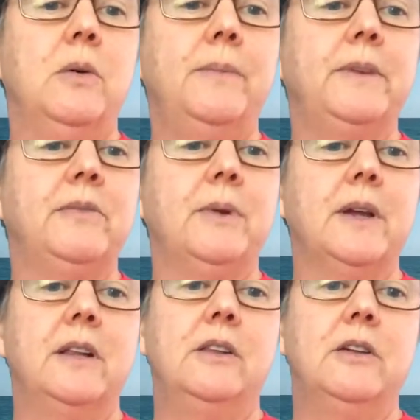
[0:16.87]
Whoops, we're
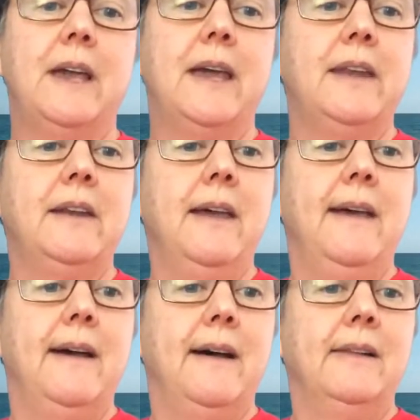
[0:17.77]
going to look at it
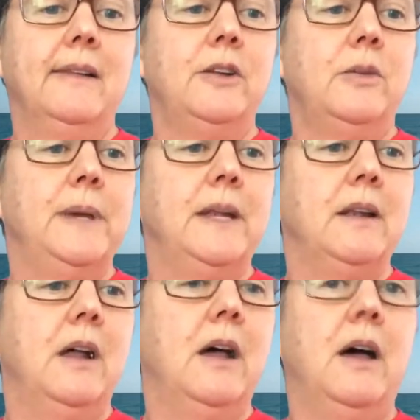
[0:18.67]
a little
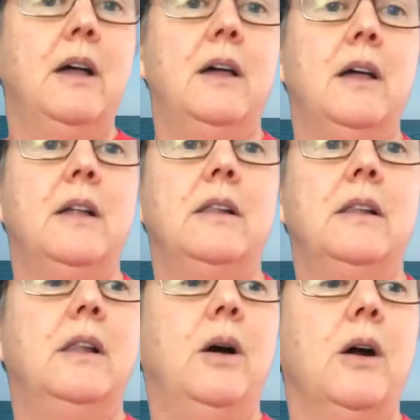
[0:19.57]
bit
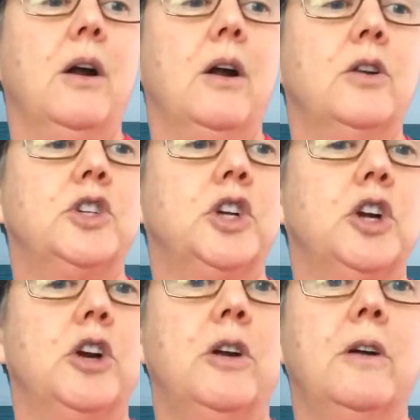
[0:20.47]

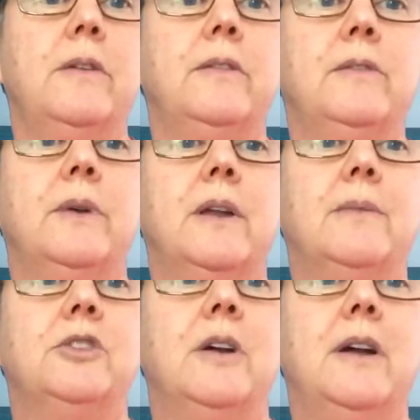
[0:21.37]
larger. That's what
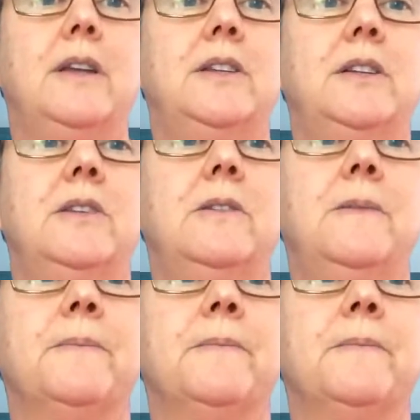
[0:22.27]
I'm trying to do.